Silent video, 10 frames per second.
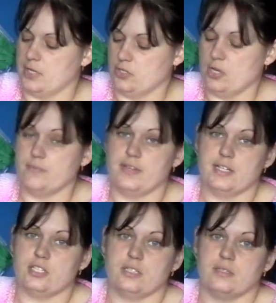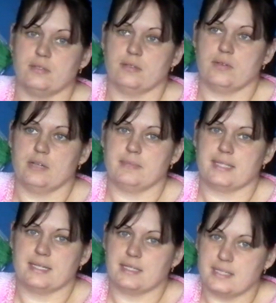and Tom Fletcher's incredibly
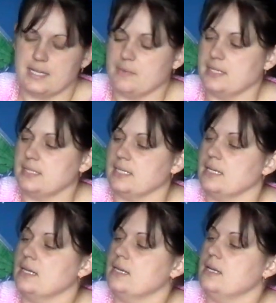talented anyway, isn't he?